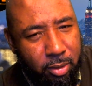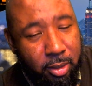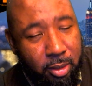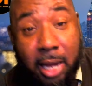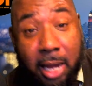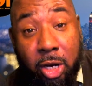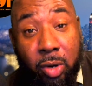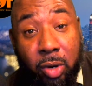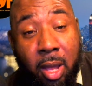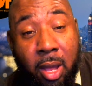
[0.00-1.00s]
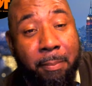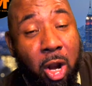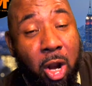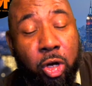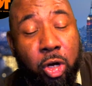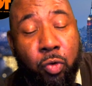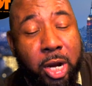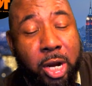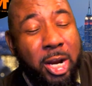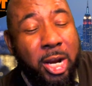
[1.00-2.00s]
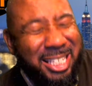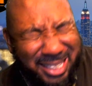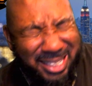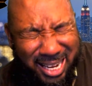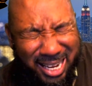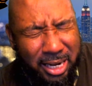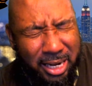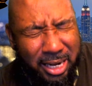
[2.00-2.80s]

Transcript: Not literally, but her career is done.